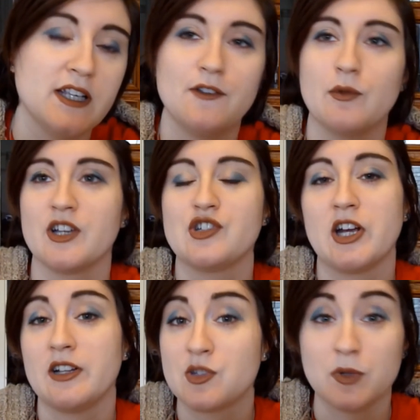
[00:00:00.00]
If you want to
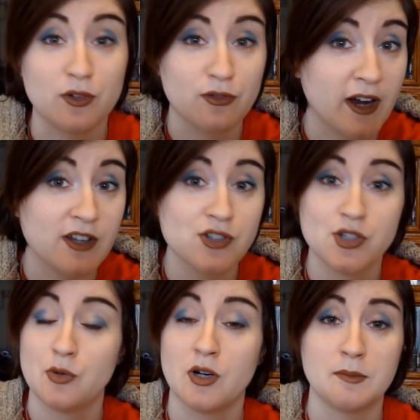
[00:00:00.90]
share this with your friends
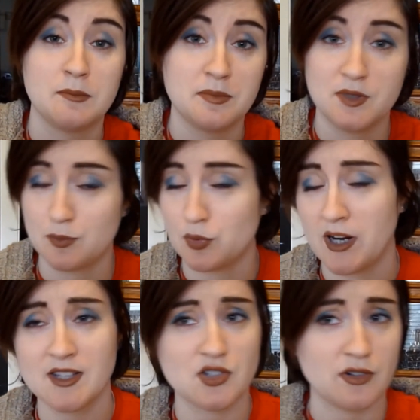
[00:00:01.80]
who are
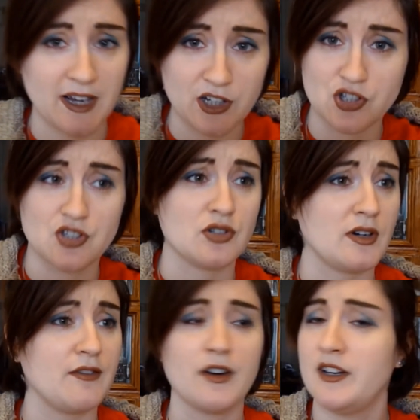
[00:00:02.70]
depressed or anxious or
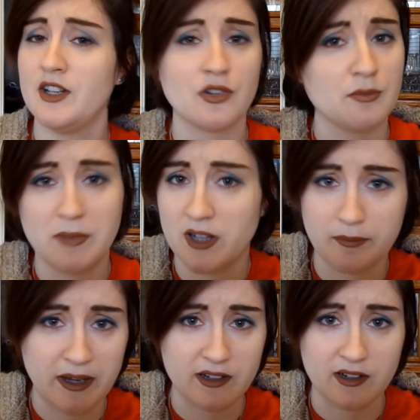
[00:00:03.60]
have any other
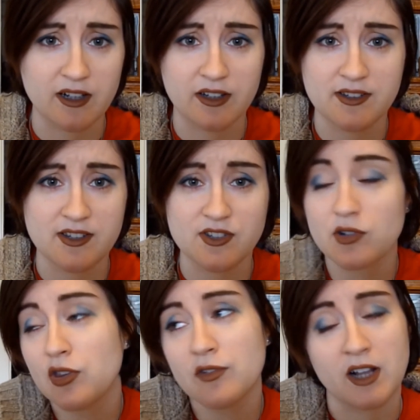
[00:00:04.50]
mental illnesses or
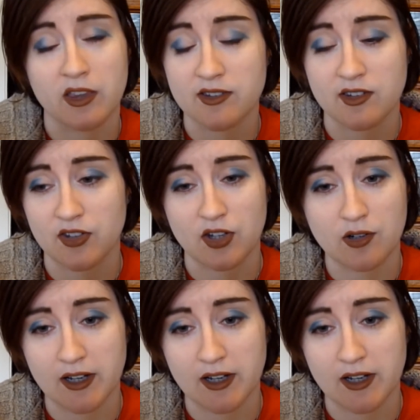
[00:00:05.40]
other illnesses, you know,